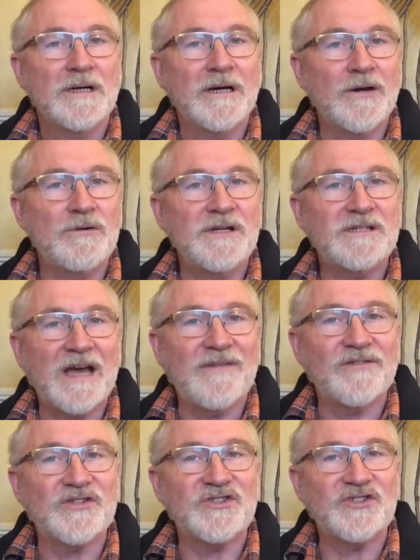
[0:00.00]
only to have
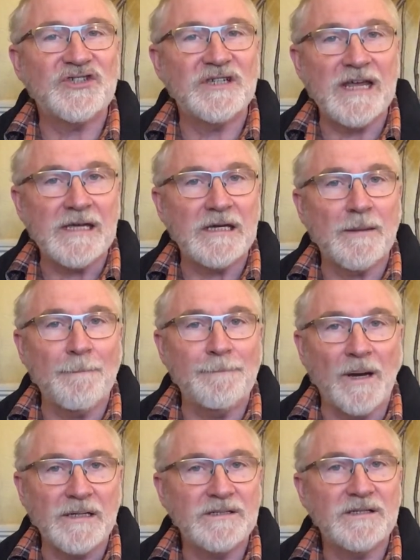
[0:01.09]
a snake
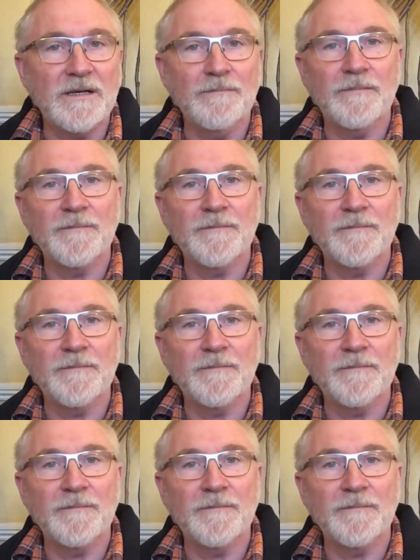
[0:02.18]
bite him.